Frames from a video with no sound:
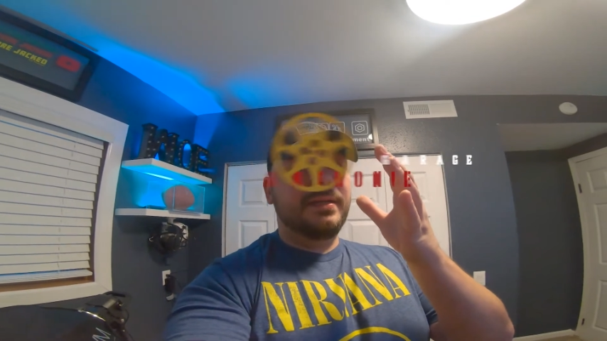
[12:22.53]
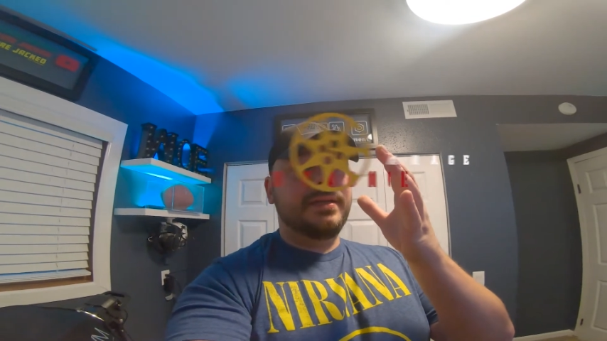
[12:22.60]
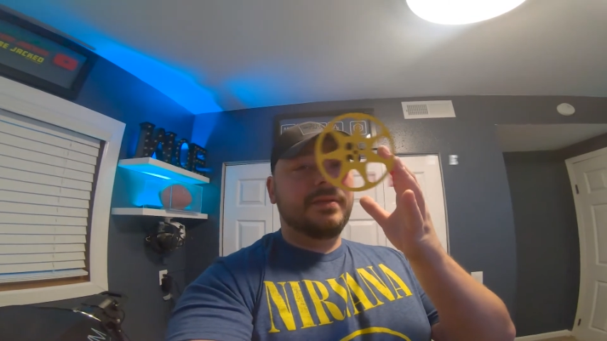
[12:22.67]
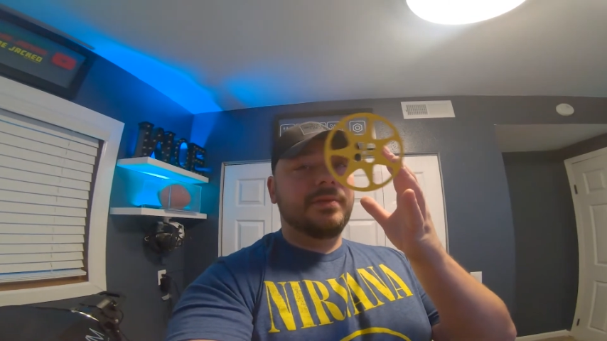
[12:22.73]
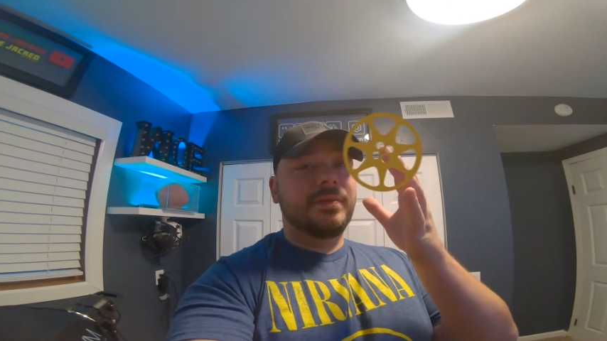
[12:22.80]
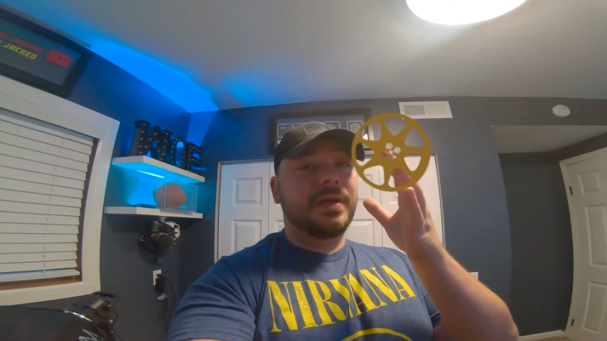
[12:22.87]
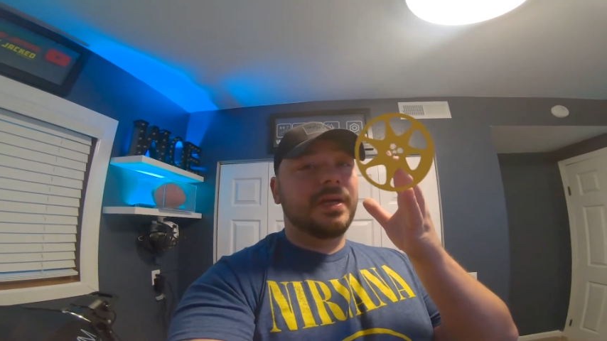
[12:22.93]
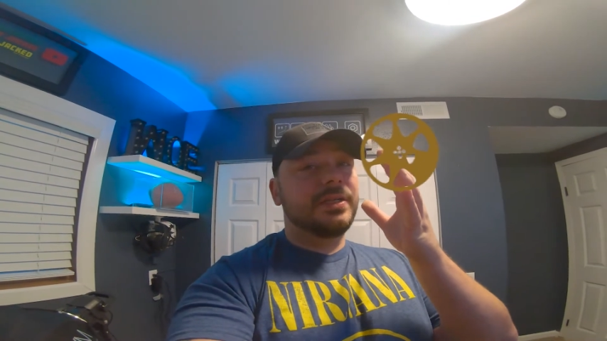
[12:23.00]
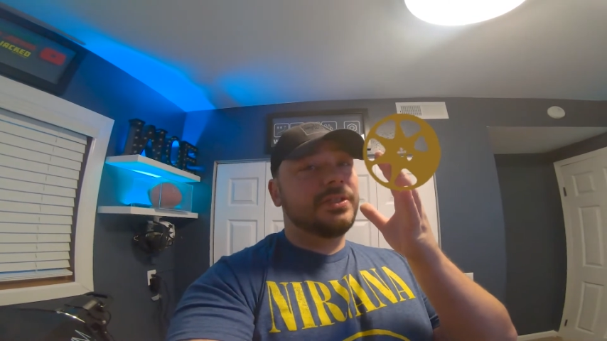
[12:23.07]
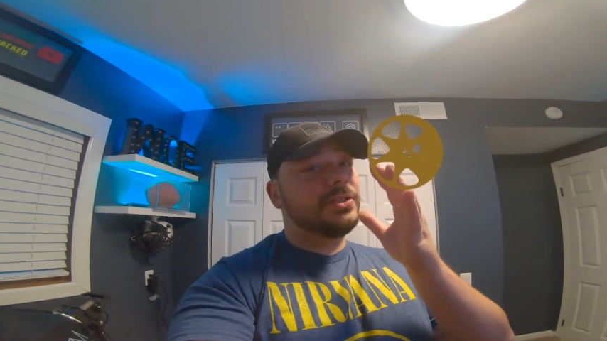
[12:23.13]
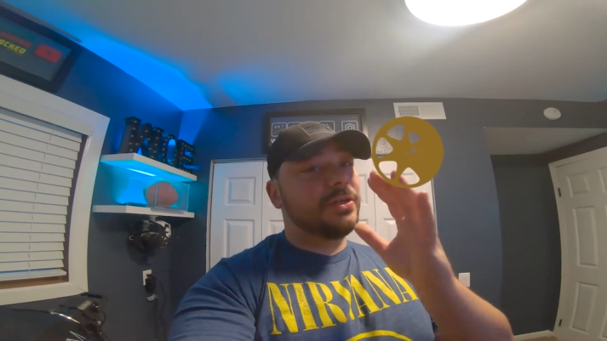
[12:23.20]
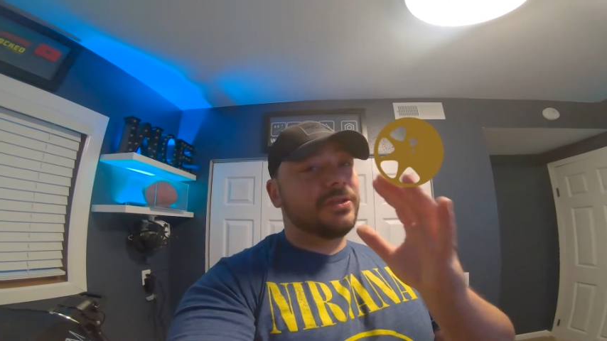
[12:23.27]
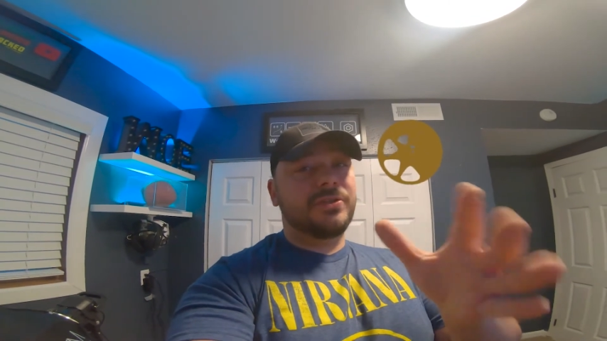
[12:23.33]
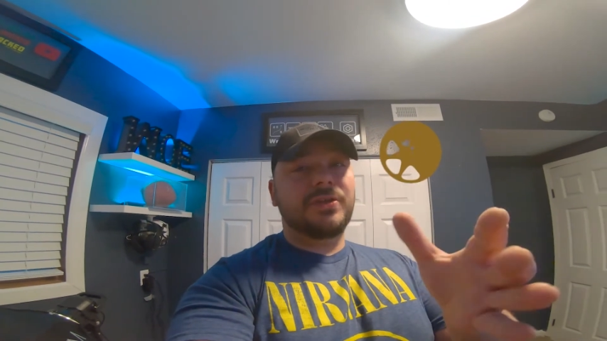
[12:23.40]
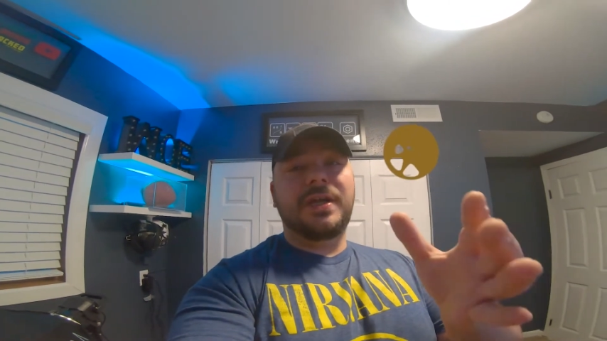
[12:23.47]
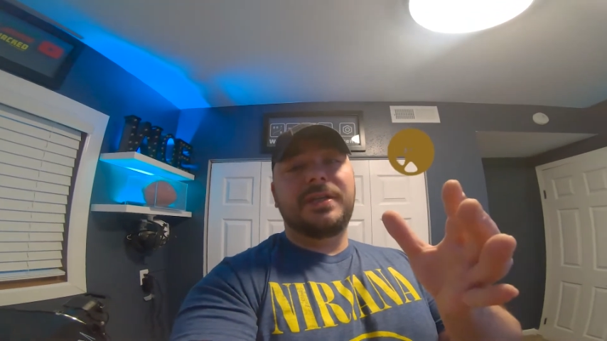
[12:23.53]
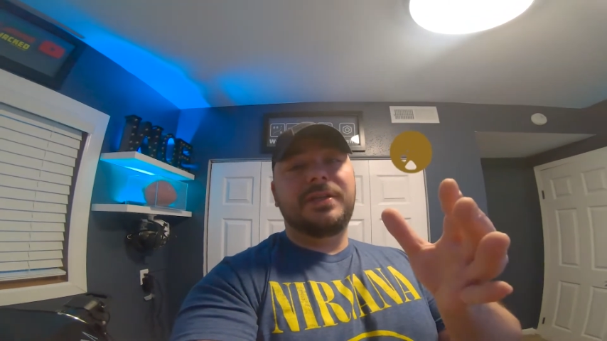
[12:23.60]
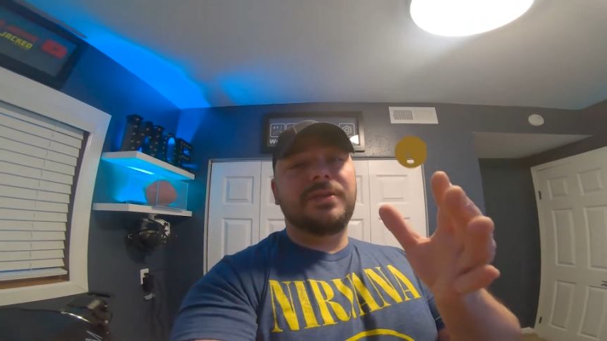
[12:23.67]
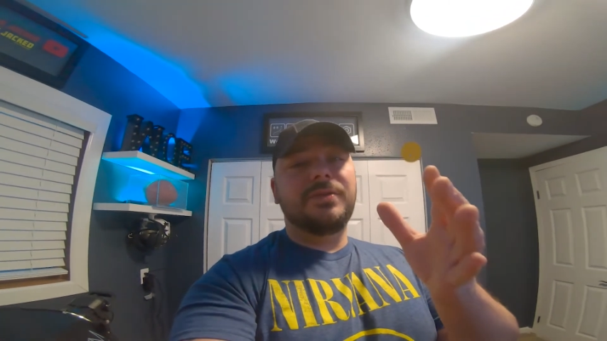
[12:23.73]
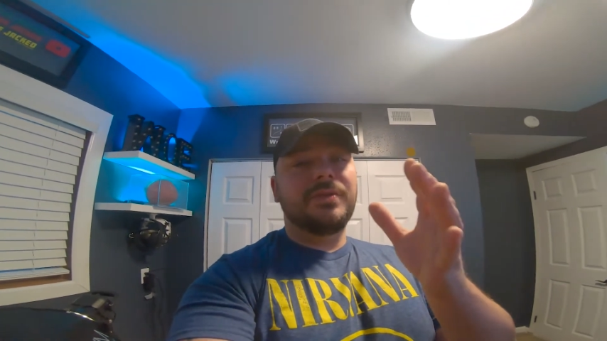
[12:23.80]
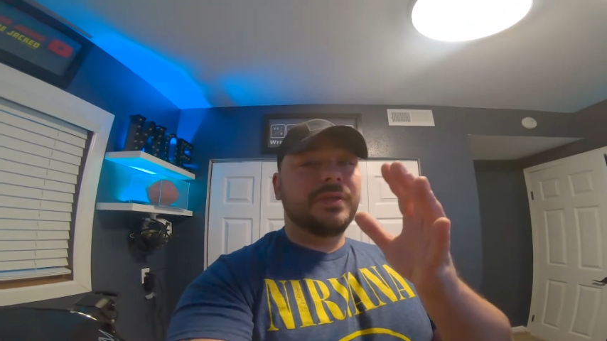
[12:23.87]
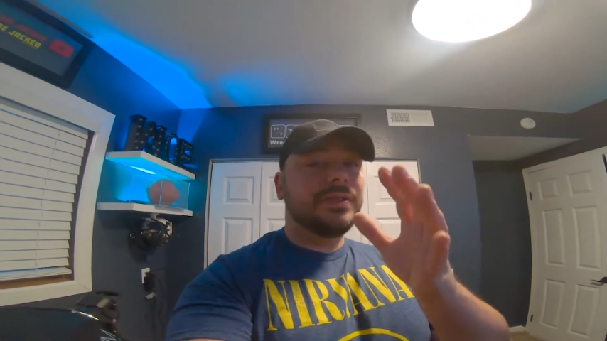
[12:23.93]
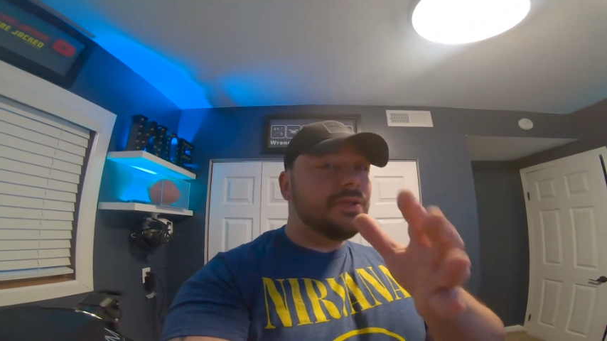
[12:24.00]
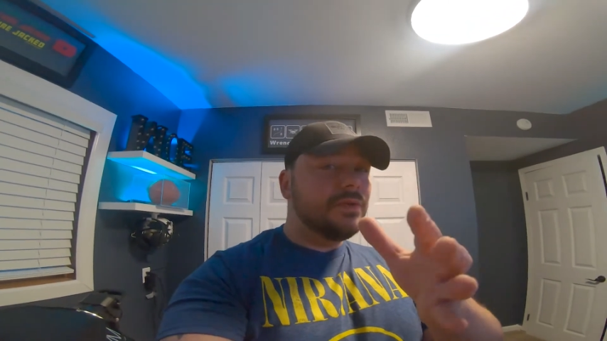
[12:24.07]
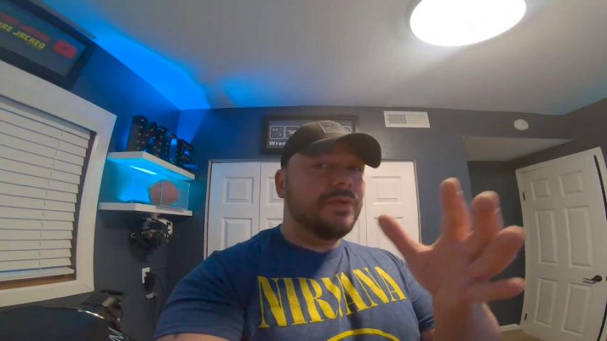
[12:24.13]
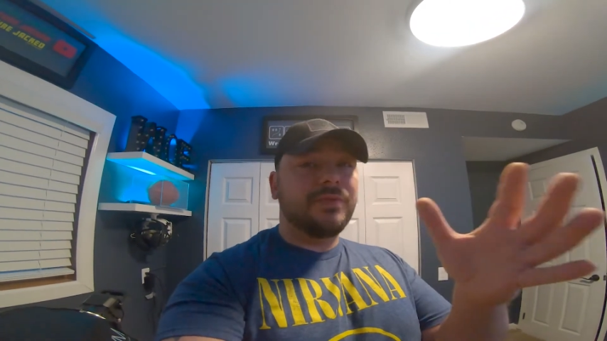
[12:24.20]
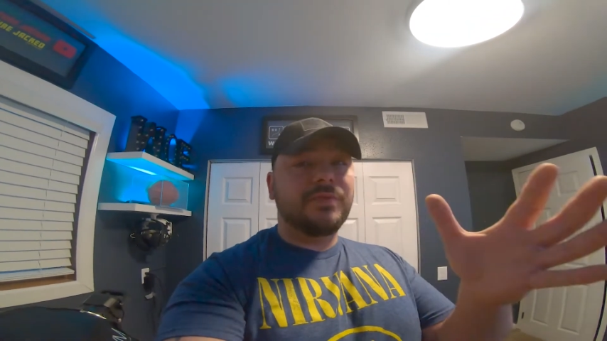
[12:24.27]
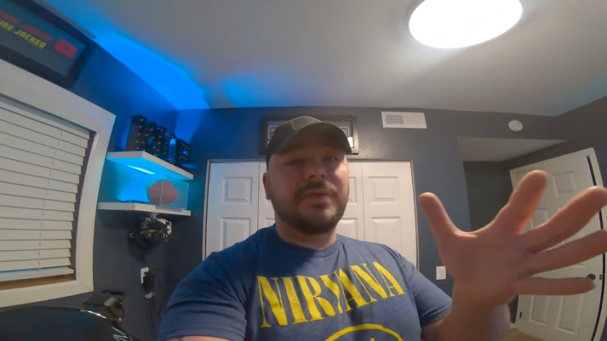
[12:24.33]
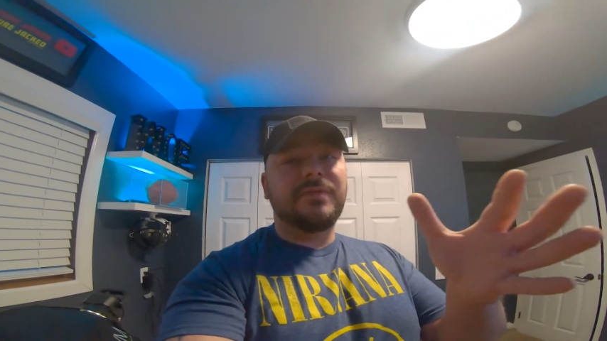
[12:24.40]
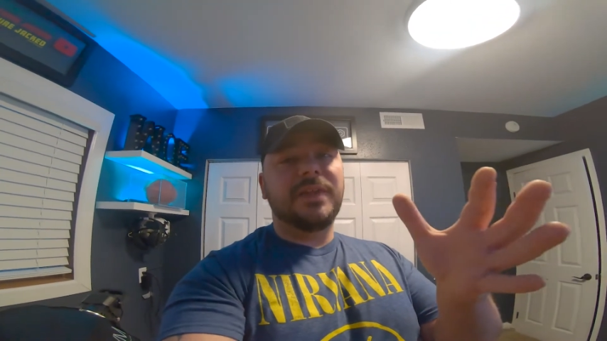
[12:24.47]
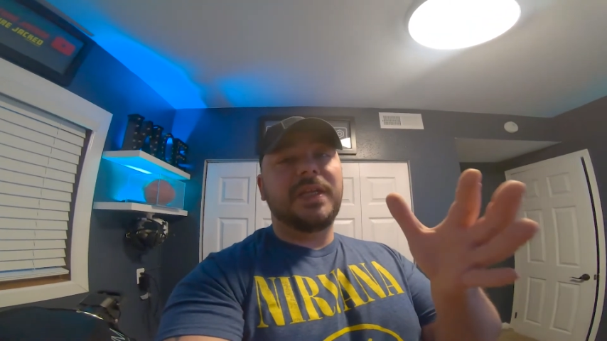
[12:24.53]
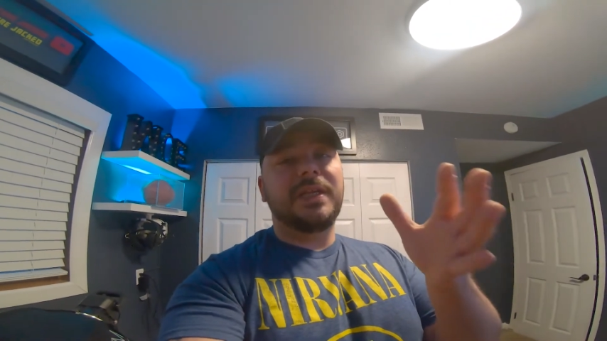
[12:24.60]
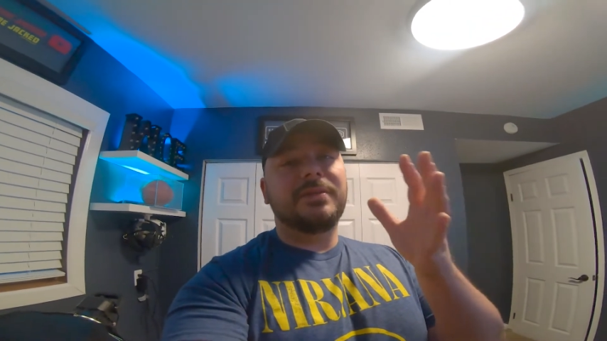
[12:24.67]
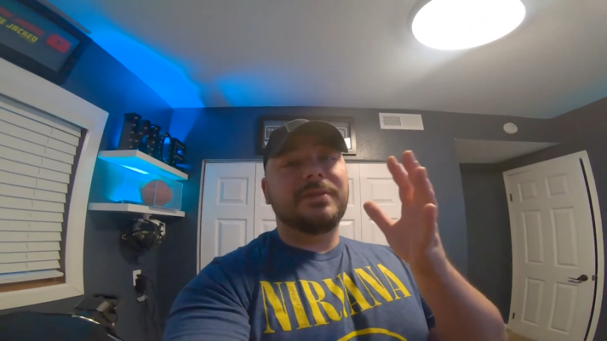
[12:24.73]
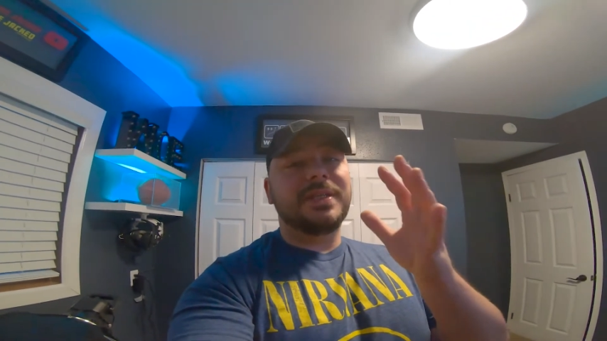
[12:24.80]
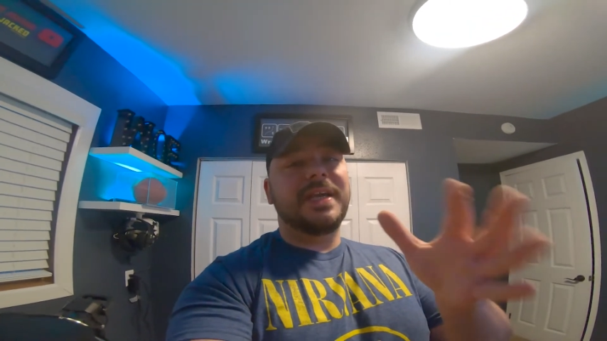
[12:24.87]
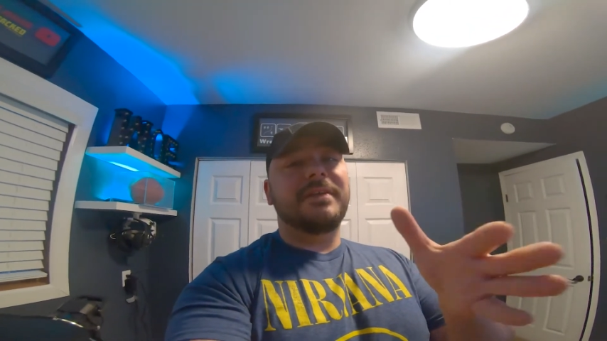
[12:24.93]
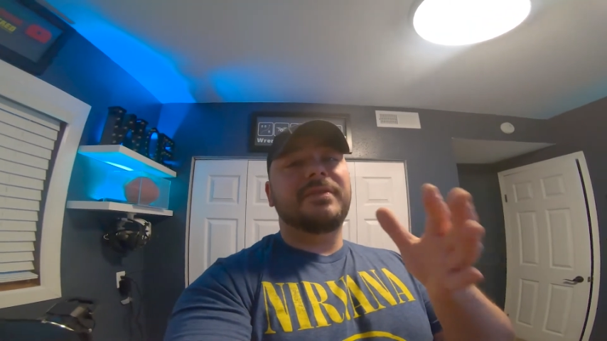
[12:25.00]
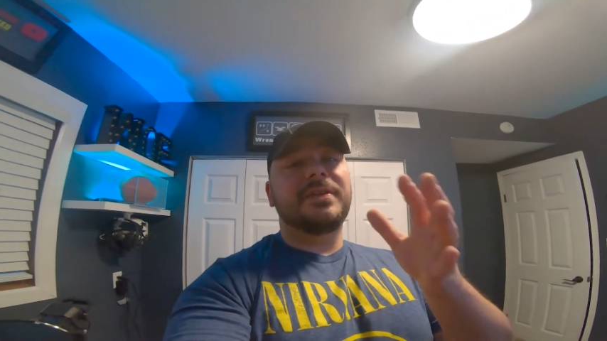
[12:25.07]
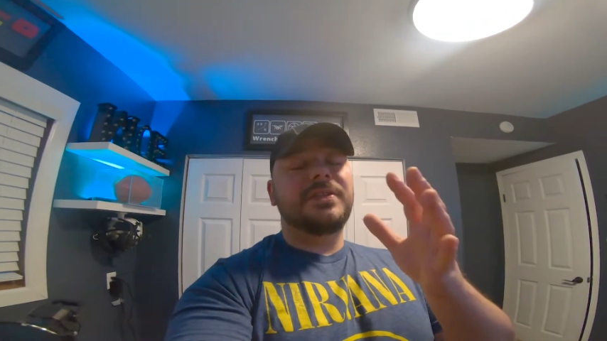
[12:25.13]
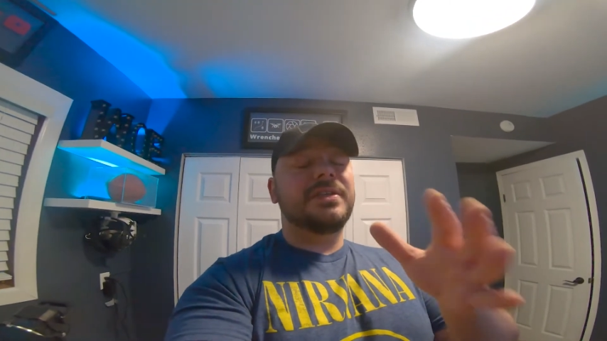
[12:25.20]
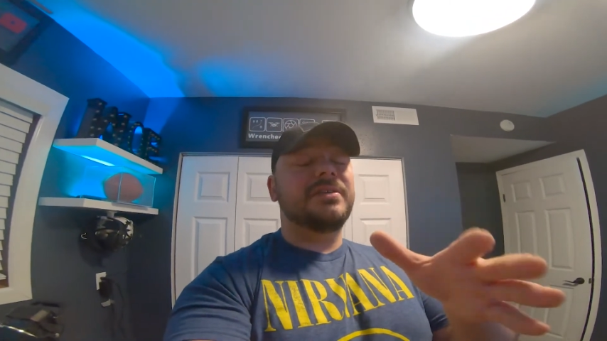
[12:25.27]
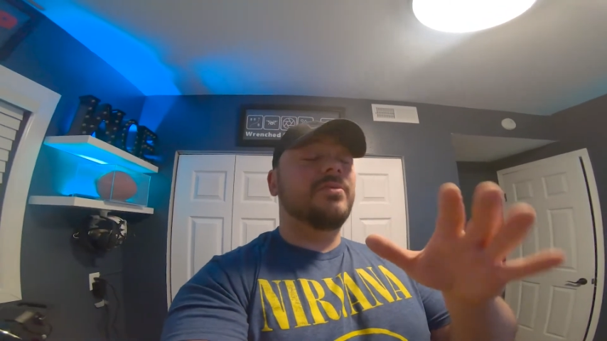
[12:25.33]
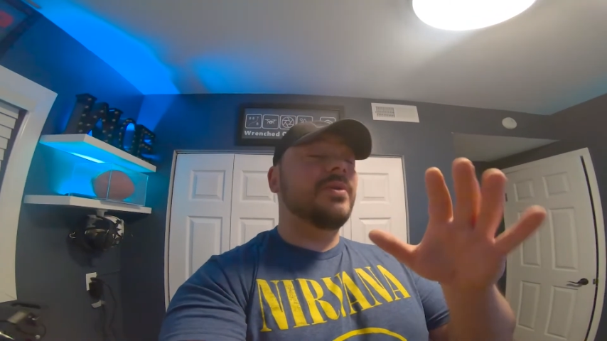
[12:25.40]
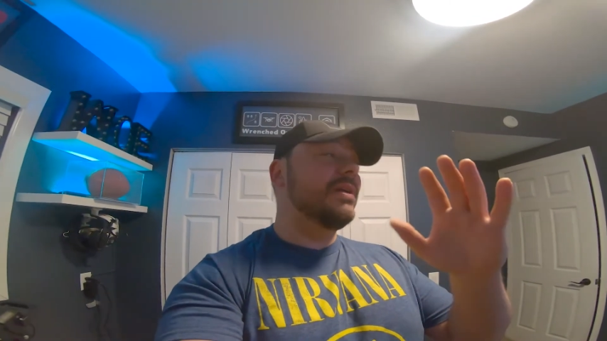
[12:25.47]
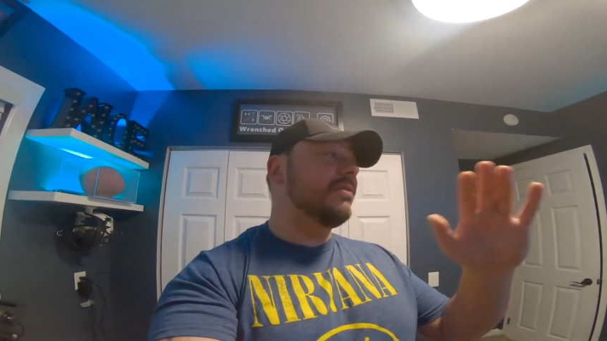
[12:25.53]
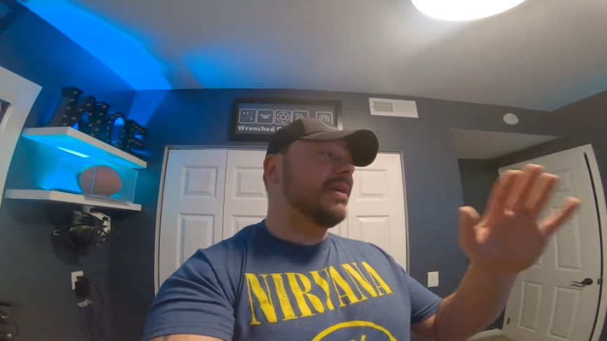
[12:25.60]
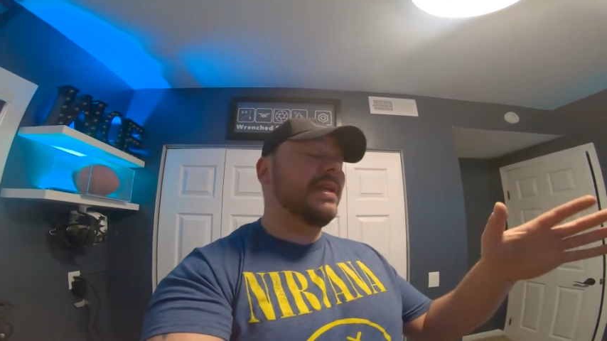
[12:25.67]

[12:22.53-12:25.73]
we're gonna start trying to do the 2 to 3 videos every single week.